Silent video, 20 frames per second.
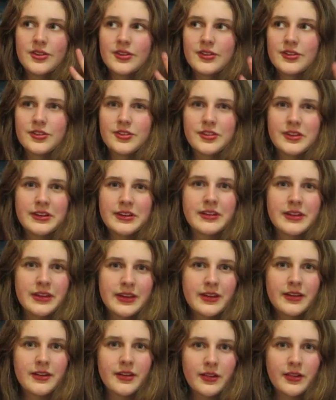she
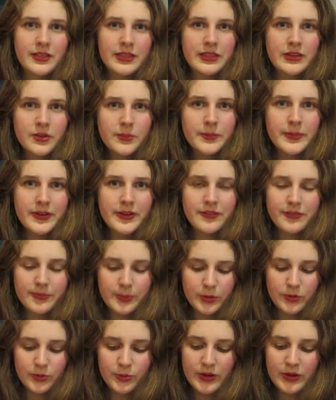needed a little bit of
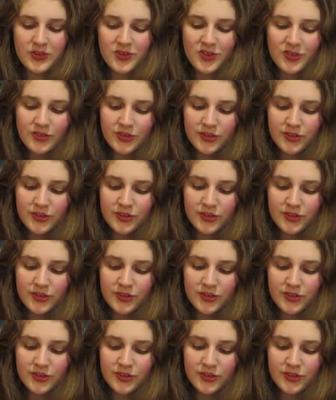persuasion.